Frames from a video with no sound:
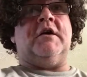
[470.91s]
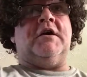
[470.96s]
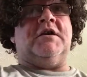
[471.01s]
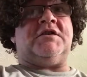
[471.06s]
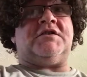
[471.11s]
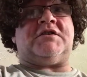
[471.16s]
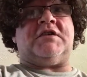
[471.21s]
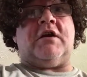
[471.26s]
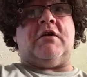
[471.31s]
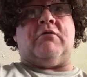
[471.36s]

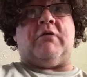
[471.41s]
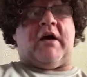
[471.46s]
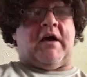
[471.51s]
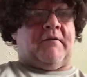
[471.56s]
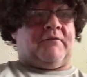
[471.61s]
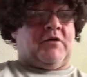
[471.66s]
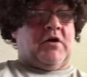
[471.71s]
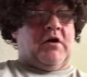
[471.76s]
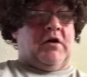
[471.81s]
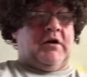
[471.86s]
So
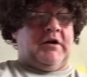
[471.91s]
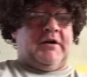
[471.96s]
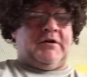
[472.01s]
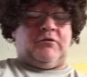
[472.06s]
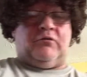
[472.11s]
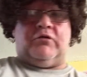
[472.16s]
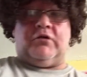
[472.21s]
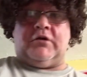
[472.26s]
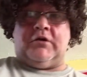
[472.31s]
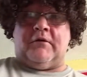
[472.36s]
I've got a little
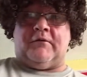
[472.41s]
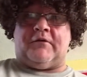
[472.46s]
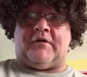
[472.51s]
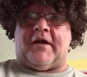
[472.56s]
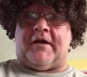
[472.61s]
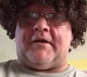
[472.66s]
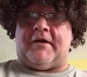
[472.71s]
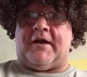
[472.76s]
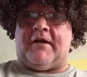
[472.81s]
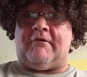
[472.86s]
woodland
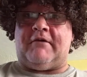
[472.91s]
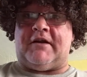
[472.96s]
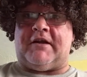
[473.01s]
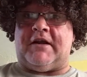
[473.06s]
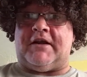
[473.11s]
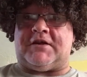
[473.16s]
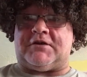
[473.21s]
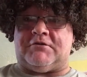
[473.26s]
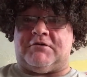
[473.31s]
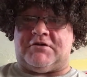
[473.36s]
friend here I'd
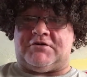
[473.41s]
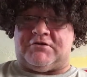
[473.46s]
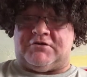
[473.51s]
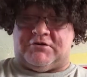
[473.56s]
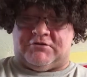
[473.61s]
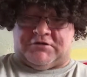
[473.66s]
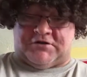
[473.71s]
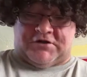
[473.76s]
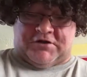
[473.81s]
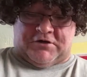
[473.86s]
like to
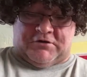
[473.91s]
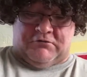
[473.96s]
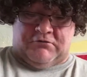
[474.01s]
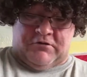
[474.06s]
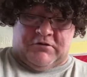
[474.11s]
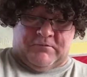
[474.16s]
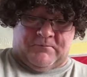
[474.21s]
introduce to you.